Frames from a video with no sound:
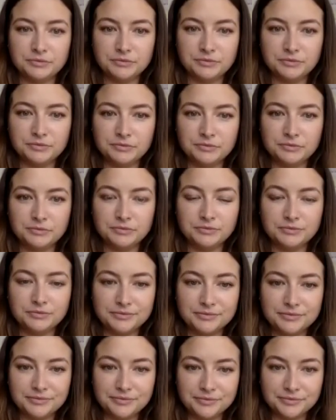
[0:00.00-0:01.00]

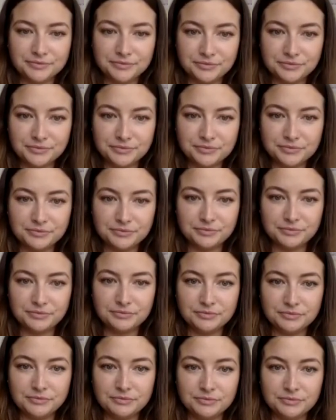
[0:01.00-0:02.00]

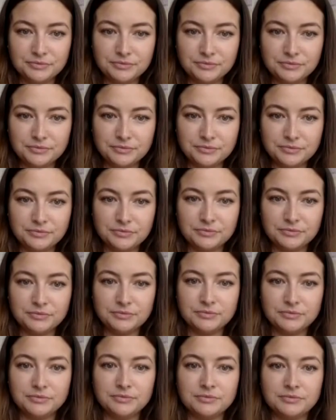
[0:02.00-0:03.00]

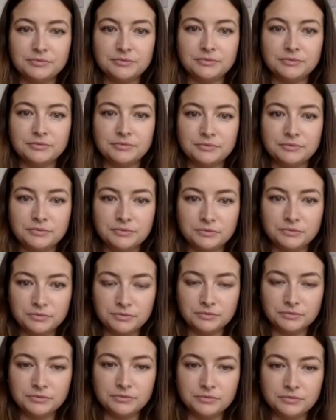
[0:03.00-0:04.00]

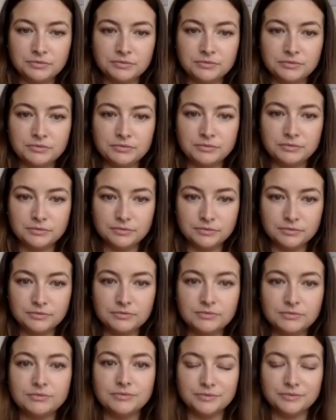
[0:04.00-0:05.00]

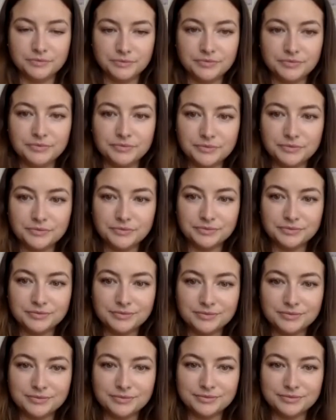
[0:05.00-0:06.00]

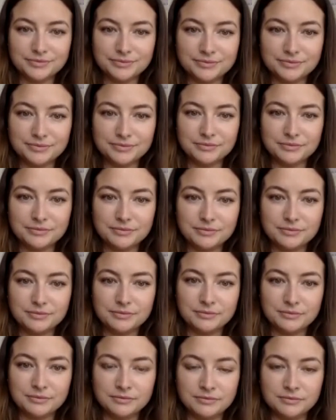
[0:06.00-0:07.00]

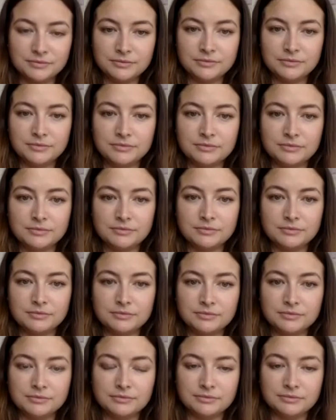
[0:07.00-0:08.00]
The person shown says nothing.